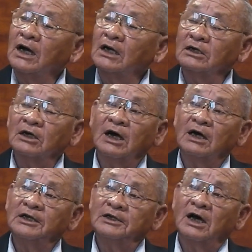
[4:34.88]
uh,
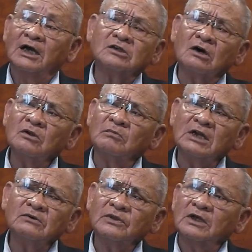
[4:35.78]
uh, I, I told him
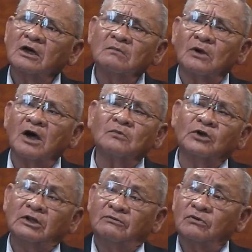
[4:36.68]
I don't think I'm, I'm
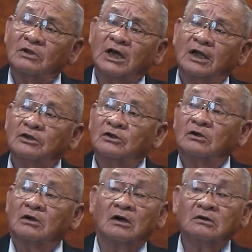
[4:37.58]
ready for that. You
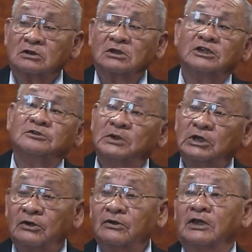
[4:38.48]
know, I was a lay
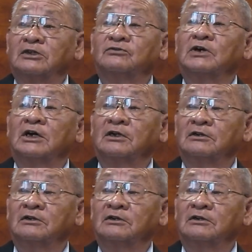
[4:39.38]
speaker and that's fine.